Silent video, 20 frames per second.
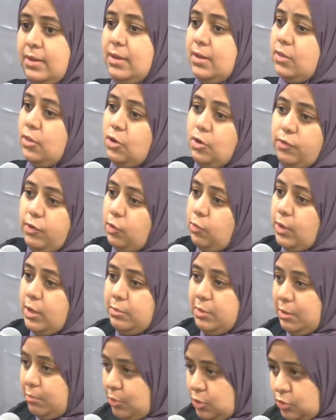The
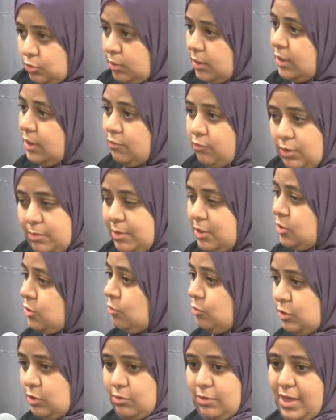overwhelming majority of women
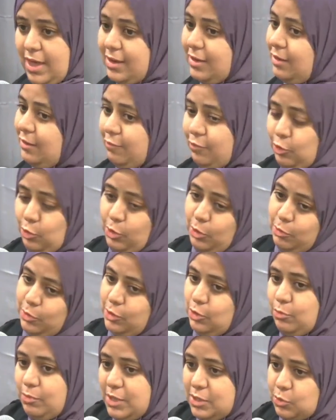don't do that, and if you go
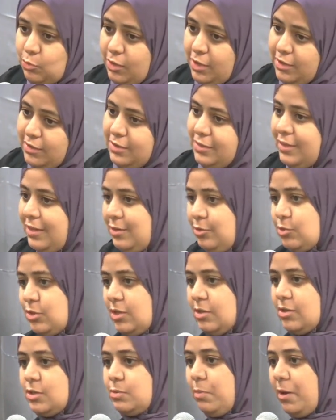and you miss one, and then you
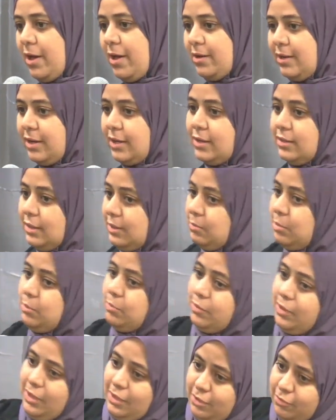start spotting, and then
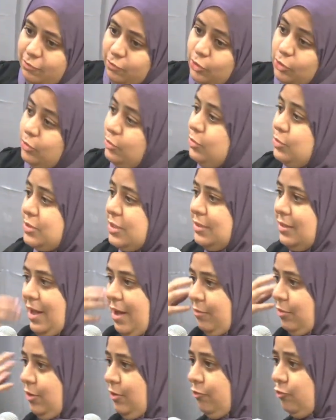people get confused, and
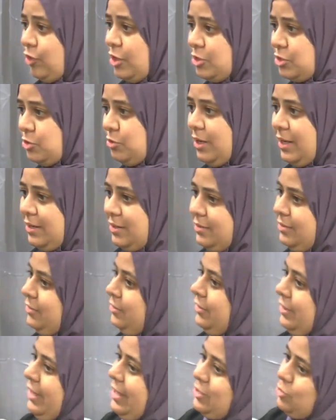now they're frustrated, and
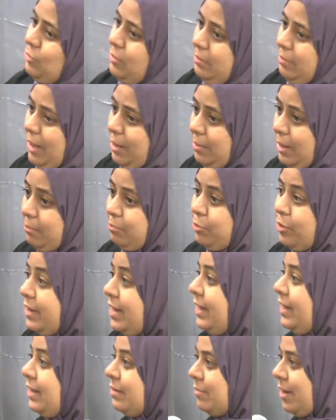they're like, am I not
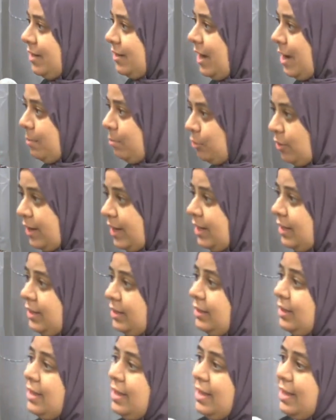praying? Am I not praying?